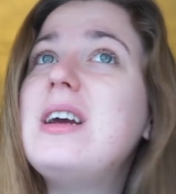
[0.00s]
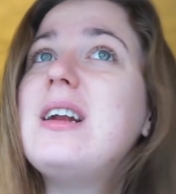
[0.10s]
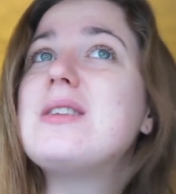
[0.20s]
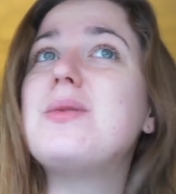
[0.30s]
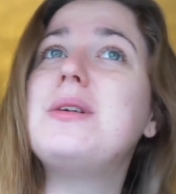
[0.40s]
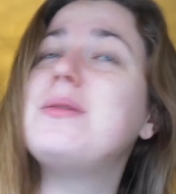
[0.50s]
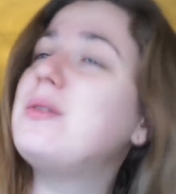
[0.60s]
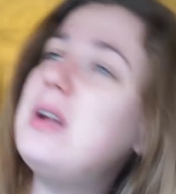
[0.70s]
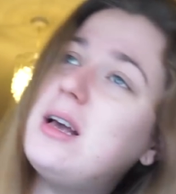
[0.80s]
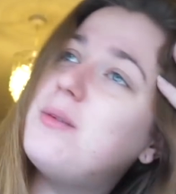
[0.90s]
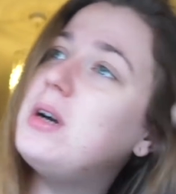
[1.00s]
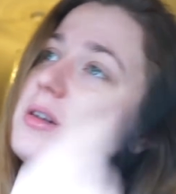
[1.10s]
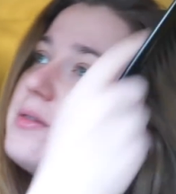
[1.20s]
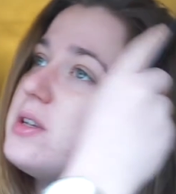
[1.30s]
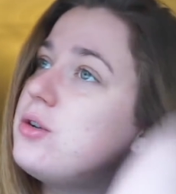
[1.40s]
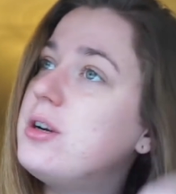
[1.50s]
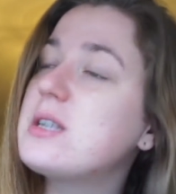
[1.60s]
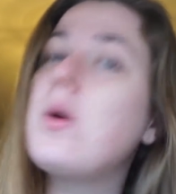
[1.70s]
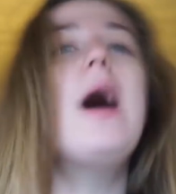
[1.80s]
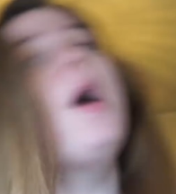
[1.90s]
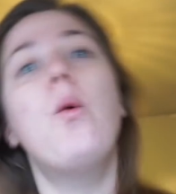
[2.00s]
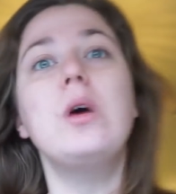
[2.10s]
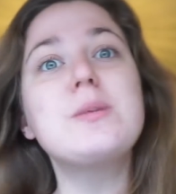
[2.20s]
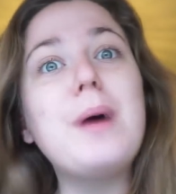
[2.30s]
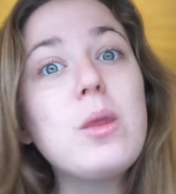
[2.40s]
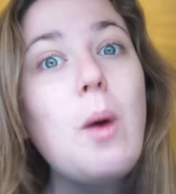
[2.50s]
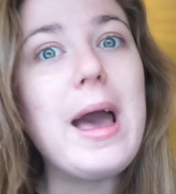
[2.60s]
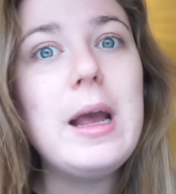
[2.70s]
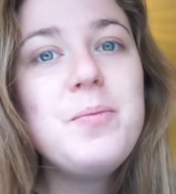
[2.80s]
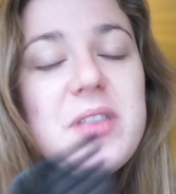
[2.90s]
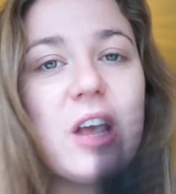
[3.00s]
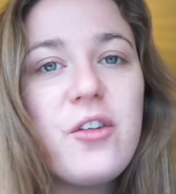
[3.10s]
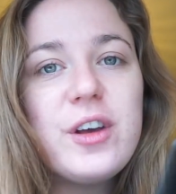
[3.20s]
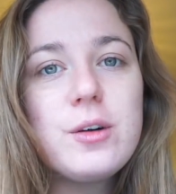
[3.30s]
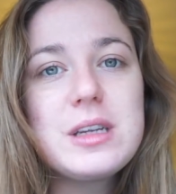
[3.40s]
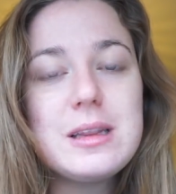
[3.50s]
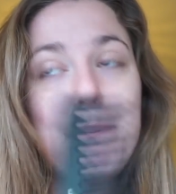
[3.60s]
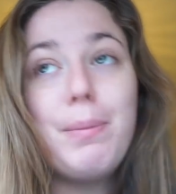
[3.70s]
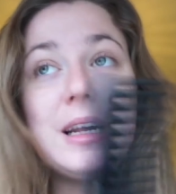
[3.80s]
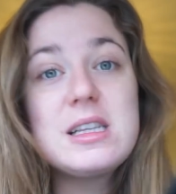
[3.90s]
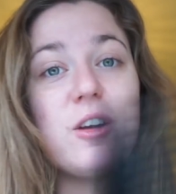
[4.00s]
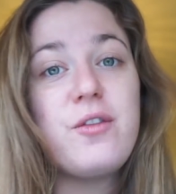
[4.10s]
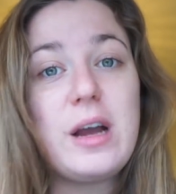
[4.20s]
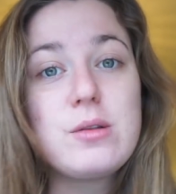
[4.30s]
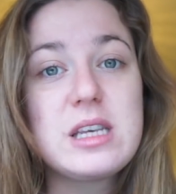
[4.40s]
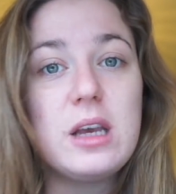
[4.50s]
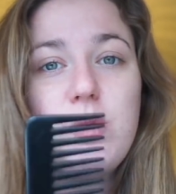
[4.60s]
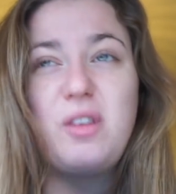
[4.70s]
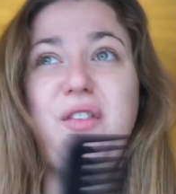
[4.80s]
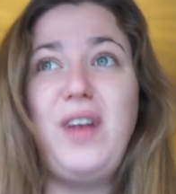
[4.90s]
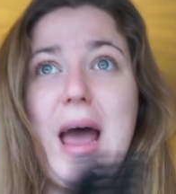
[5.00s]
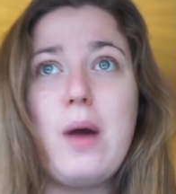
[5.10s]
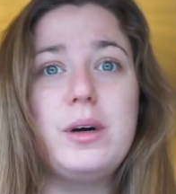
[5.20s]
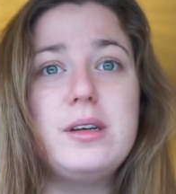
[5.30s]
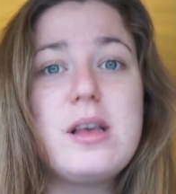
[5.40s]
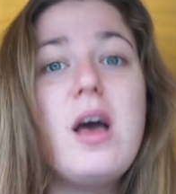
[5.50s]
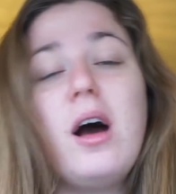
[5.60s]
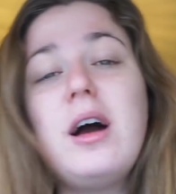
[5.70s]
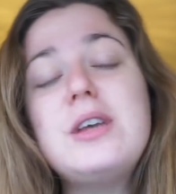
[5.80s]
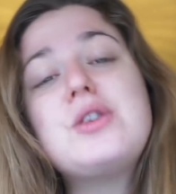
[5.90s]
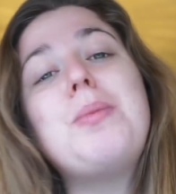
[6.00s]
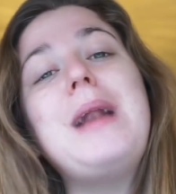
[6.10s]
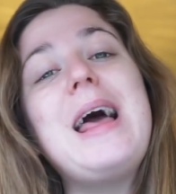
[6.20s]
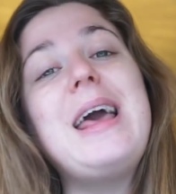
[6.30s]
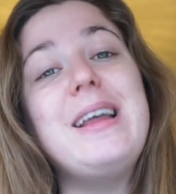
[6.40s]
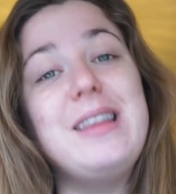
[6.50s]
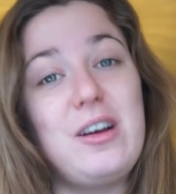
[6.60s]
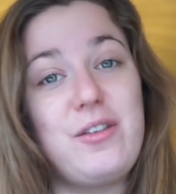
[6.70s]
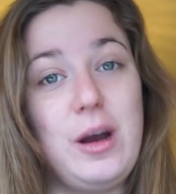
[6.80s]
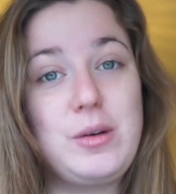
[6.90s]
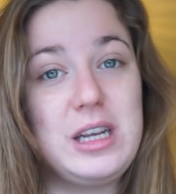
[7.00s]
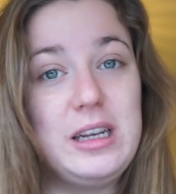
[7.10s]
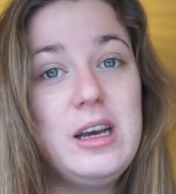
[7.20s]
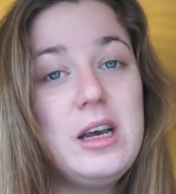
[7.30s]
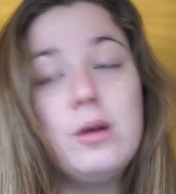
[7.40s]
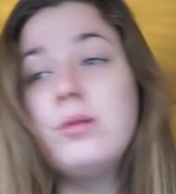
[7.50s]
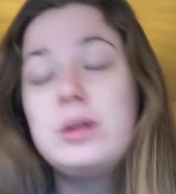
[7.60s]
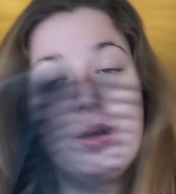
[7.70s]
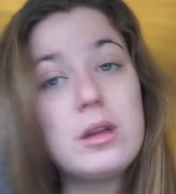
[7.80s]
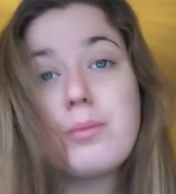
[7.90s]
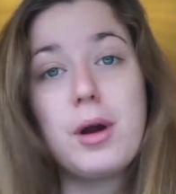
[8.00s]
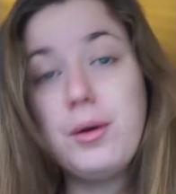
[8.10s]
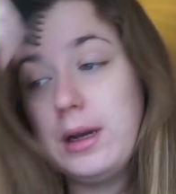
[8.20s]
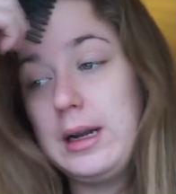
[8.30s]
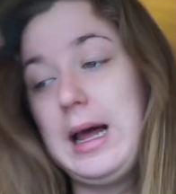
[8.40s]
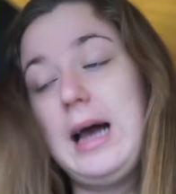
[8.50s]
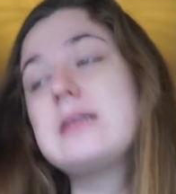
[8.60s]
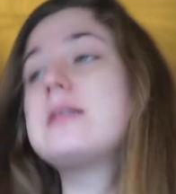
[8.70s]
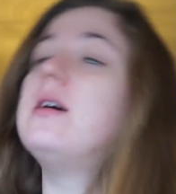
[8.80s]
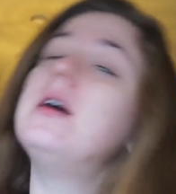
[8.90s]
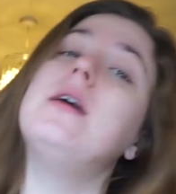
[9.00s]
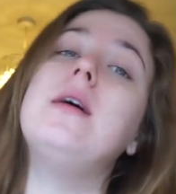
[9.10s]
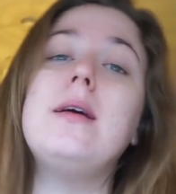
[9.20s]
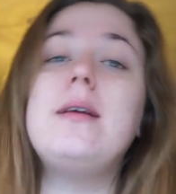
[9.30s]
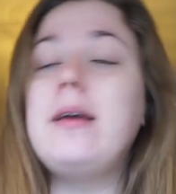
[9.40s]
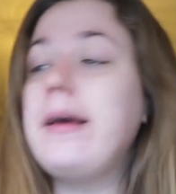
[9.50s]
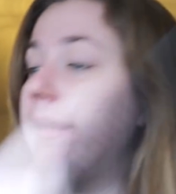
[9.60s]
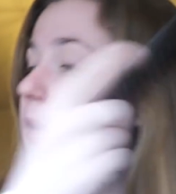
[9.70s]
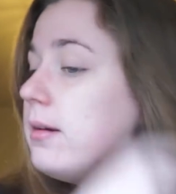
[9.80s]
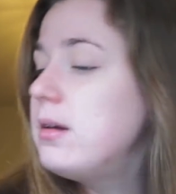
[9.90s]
realise when we got to Victoria Square, which, by the way, they filled in the bloody fountain with flowers. I used to play in that fountain with all the broken glass. Yeah,